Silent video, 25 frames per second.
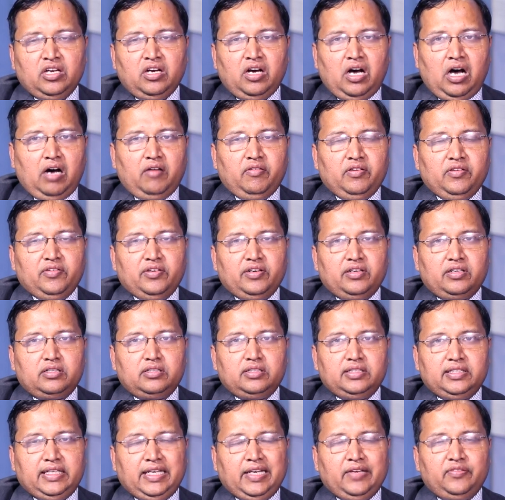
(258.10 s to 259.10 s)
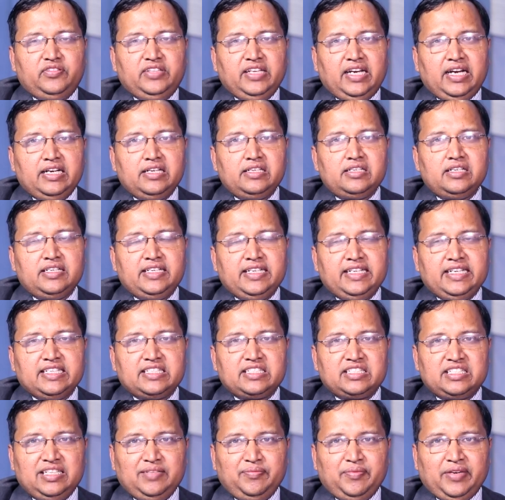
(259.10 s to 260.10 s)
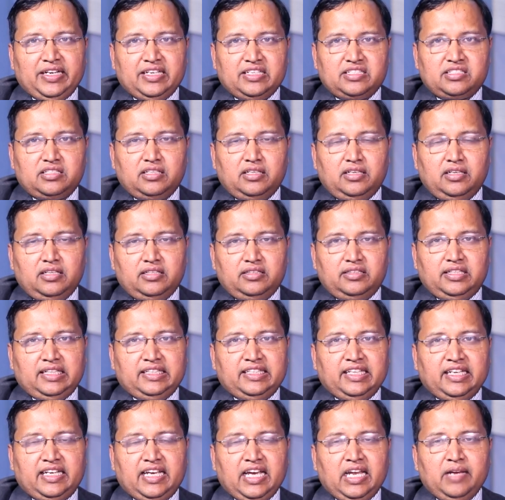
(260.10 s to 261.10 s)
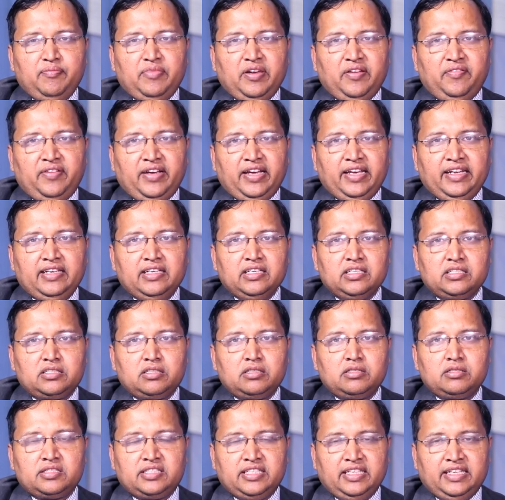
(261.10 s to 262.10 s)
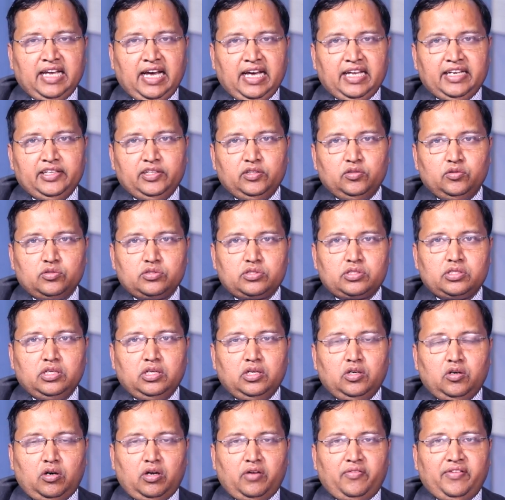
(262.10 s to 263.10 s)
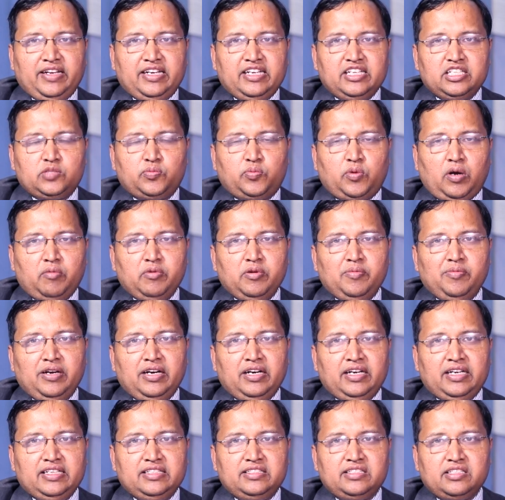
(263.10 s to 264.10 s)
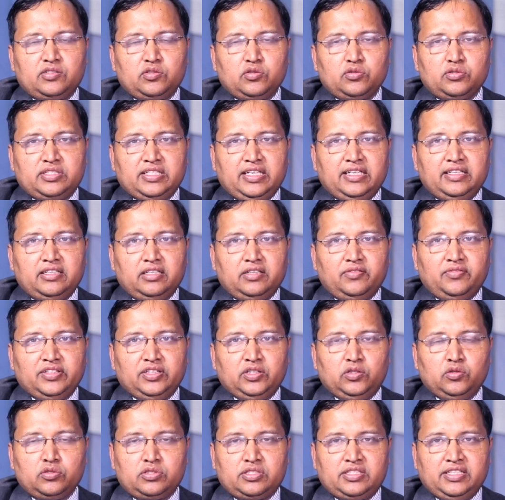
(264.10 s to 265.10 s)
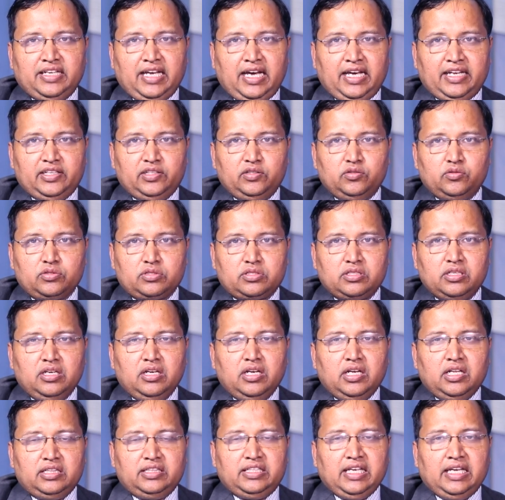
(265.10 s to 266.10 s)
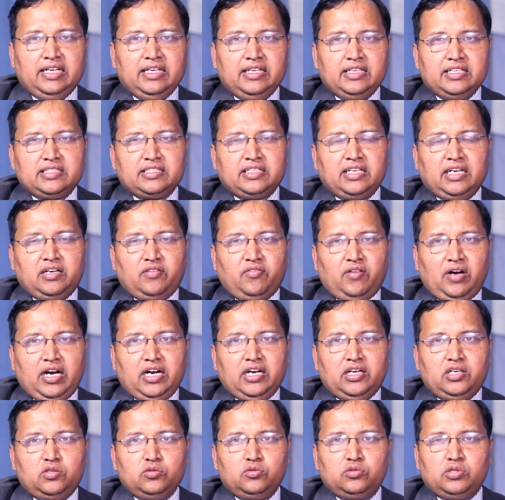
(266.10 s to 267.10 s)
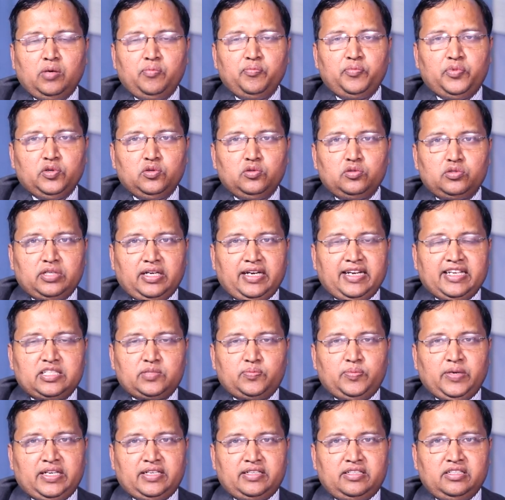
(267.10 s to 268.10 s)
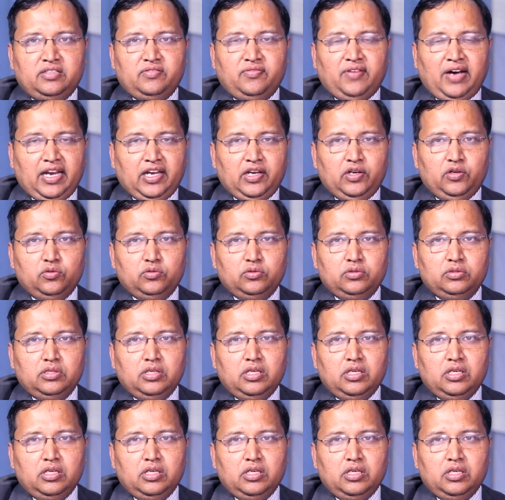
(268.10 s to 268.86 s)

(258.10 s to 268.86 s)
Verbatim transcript: However, if the entity estimates that there can be various scenarios or various probabilities associated with those scenarios, then it is required to compute an expected value.